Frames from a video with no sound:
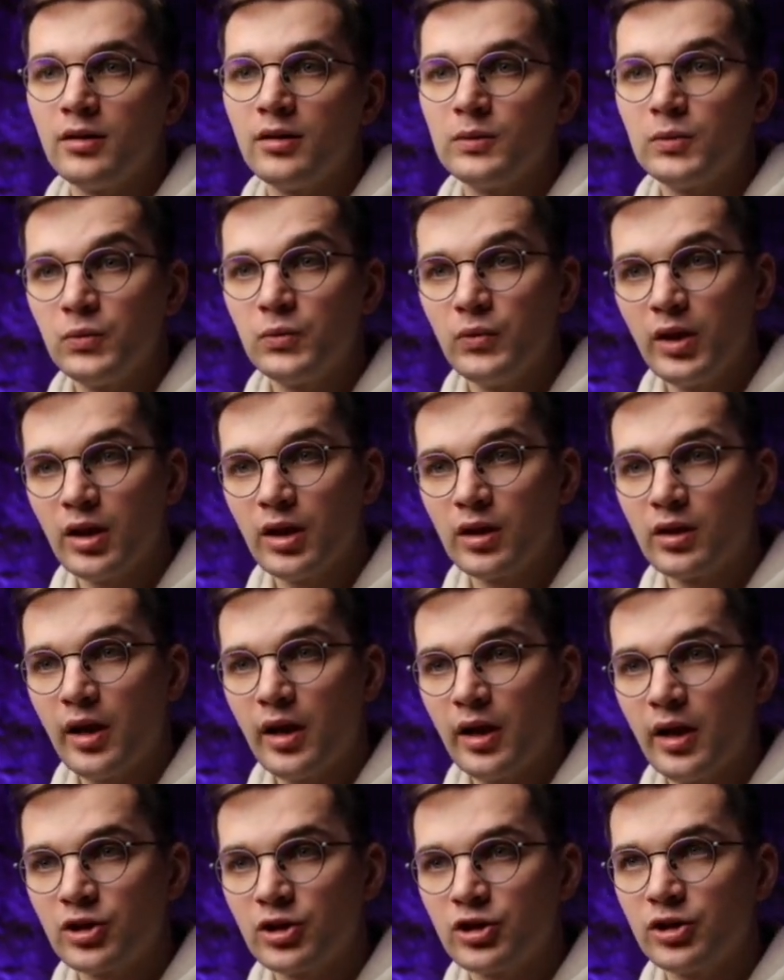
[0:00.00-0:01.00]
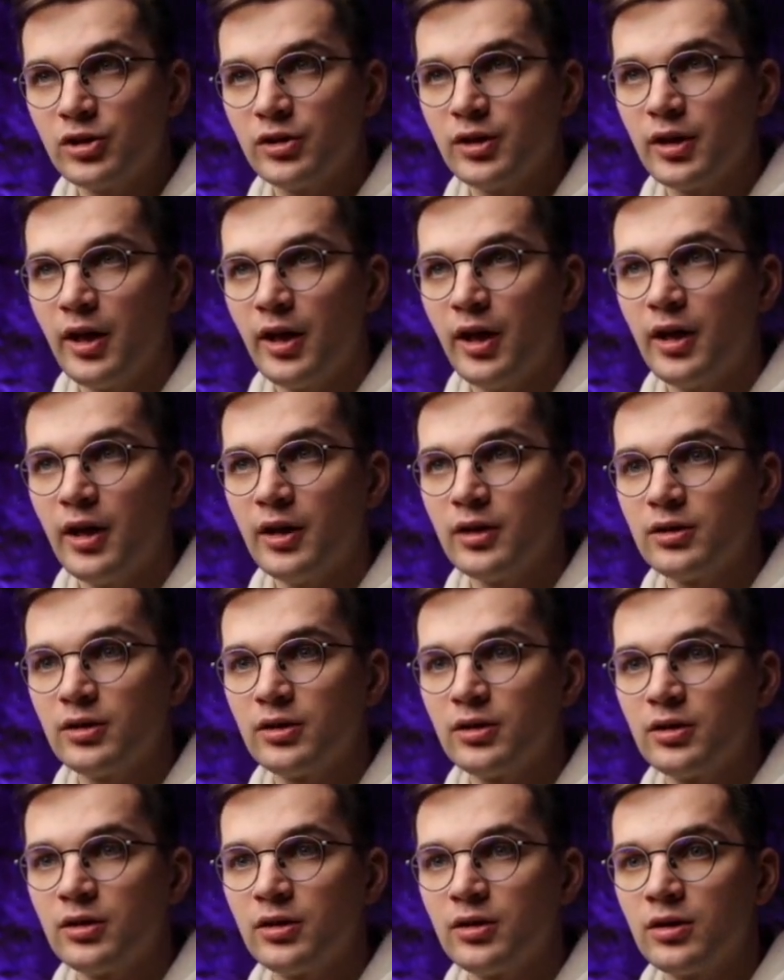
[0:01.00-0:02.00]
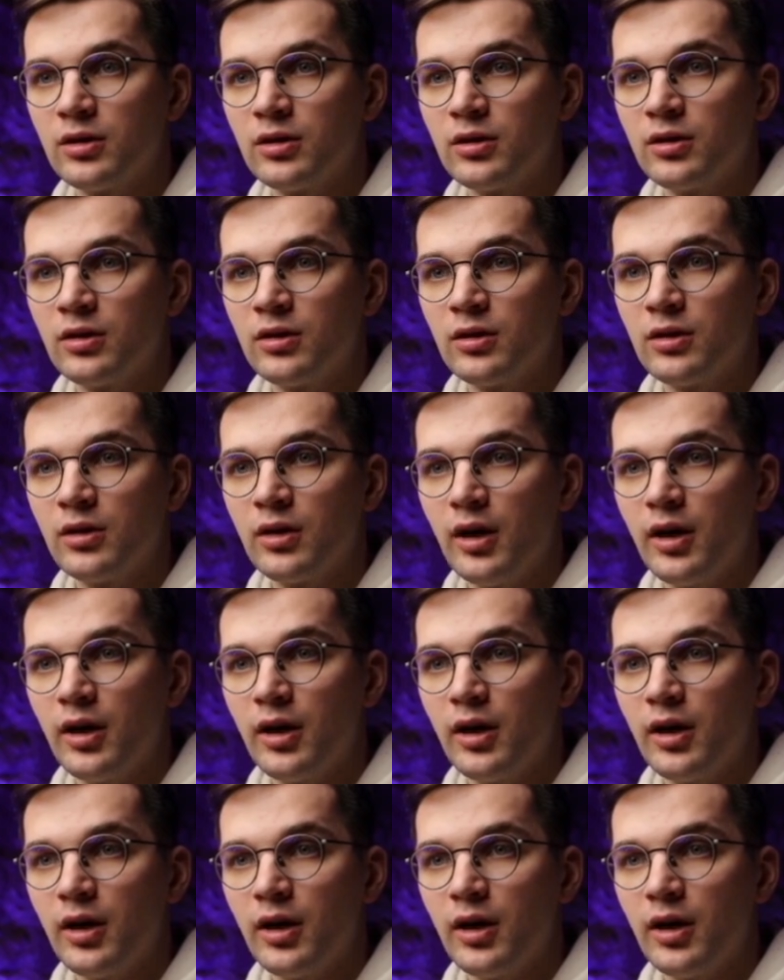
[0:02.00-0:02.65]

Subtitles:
we can actually add an